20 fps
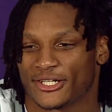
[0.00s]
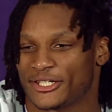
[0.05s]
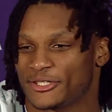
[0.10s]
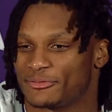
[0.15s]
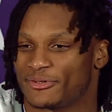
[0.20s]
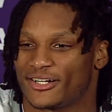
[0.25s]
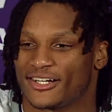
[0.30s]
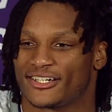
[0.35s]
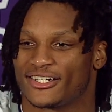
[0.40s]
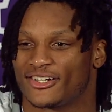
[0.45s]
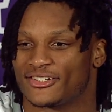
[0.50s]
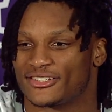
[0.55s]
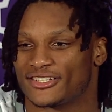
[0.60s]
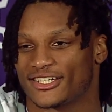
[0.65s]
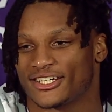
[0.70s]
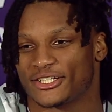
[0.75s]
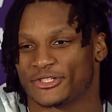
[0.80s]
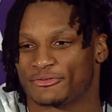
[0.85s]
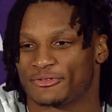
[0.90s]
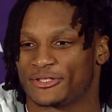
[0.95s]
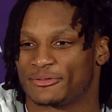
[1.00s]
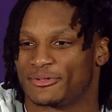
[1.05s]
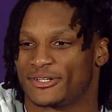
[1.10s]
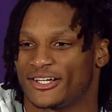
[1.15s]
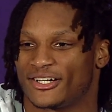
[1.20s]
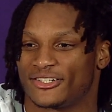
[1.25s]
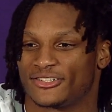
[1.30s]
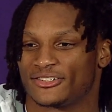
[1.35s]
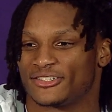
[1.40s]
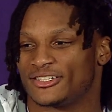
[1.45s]
everybody out to get a
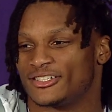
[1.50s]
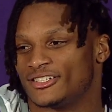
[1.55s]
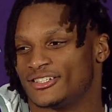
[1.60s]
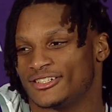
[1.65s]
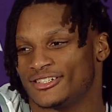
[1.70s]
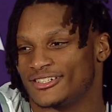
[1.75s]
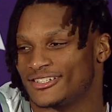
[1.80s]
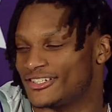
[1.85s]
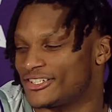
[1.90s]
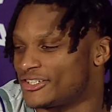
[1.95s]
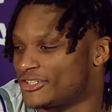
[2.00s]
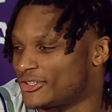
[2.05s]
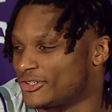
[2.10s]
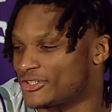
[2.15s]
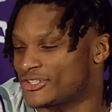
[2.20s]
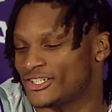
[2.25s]
rebound. You know,